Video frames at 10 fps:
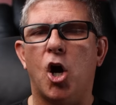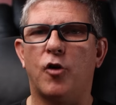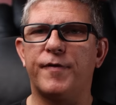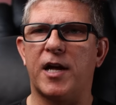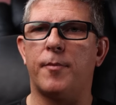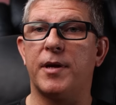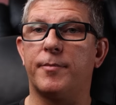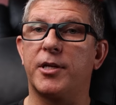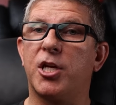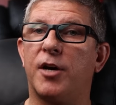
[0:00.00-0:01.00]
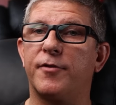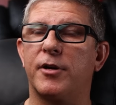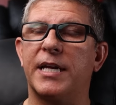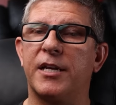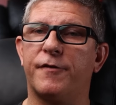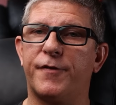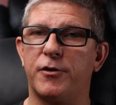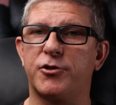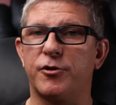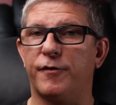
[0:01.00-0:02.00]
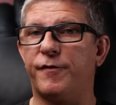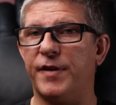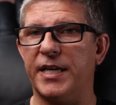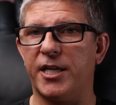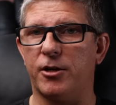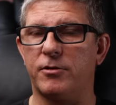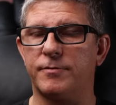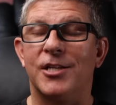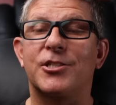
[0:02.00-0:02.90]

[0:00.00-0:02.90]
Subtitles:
hopefully I'll be able to cover in a future video.